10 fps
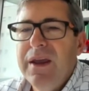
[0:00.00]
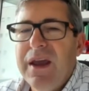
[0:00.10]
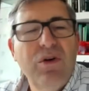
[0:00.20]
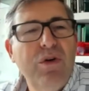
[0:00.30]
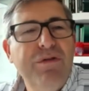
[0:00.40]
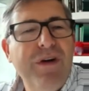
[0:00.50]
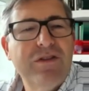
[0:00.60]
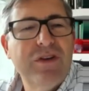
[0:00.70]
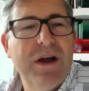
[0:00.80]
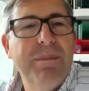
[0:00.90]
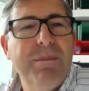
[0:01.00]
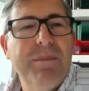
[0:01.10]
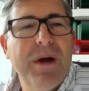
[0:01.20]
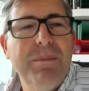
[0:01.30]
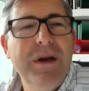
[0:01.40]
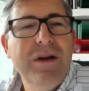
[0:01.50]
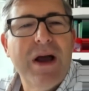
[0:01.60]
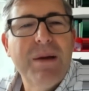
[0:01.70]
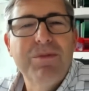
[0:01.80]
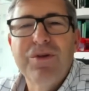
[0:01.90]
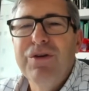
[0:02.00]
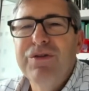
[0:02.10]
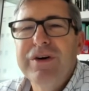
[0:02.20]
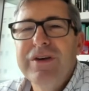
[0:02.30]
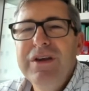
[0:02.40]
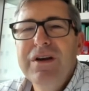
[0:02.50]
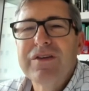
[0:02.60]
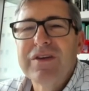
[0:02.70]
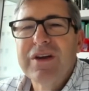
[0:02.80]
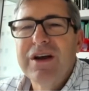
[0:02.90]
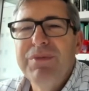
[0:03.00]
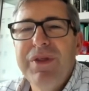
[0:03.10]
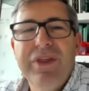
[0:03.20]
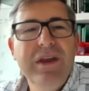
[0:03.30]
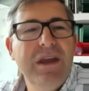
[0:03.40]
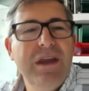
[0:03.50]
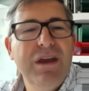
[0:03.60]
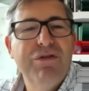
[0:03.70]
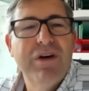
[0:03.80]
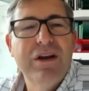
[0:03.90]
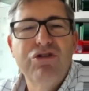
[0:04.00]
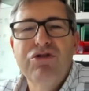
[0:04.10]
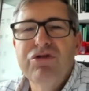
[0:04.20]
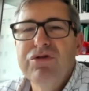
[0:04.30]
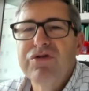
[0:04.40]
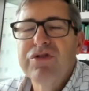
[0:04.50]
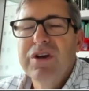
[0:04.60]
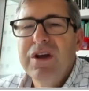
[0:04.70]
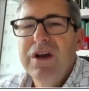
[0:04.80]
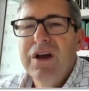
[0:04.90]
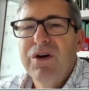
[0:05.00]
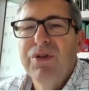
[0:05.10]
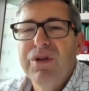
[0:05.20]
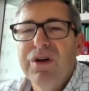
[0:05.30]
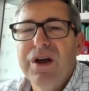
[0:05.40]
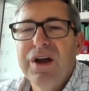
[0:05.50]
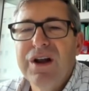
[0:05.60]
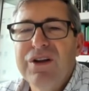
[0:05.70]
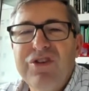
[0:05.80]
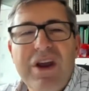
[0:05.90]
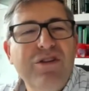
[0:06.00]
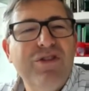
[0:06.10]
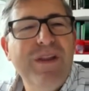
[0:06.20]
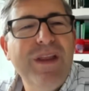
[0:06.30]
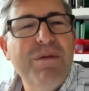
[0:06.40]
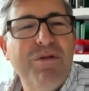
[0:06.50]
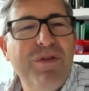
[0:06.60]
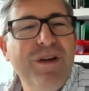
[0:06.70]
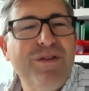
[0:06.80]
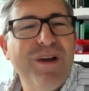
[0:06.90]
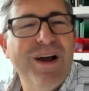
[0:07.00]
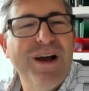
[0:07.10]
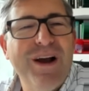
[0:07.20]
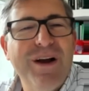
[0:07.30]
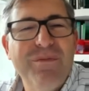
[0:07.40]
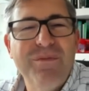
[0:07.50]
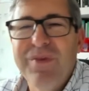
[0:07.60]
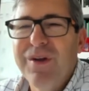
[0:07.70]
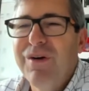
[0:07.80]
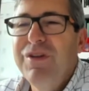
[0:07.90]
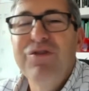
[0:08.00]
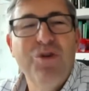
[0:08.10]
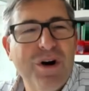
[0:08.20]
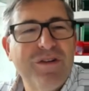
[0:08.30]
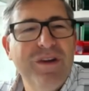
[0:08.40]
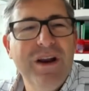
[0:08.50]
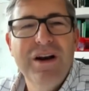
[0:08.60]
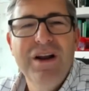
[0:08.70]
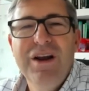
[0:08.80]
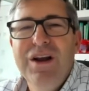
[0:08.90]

And you know, in fact, uh, uh many times uh, over the years, I've been thinking if I should uh, change the name of this uh, of this course here